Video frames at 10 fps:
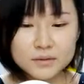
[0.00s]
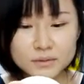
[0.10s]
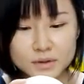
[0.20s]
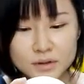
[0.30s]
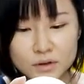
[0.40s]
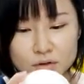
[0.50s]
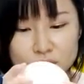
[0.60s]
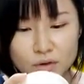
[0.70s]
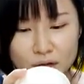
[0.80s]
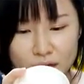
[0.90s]
We
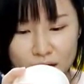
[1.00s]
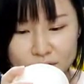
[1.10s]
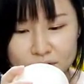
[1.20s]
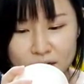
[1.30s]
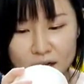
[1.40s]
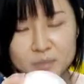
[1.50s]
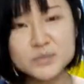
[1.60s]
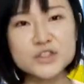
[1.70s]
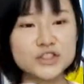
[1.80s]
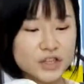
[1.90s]
also have
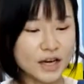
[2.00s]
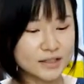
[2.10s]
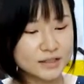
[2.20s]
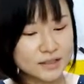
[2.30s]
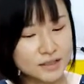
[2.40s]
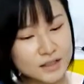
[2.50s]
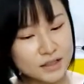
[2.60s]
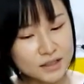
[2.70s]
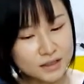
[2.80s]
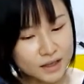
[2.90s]
some chia
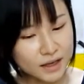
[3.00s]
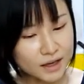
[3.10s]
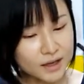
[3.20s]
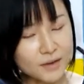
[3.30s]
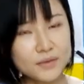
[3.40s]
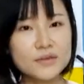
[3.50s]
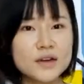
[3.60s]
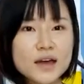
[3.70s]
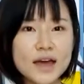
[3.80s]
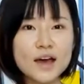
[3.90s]
seed and
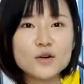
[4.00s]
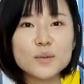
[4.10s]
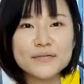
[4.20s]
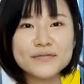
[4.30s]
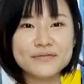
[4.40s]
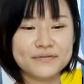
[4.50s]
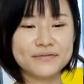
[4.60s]
almond.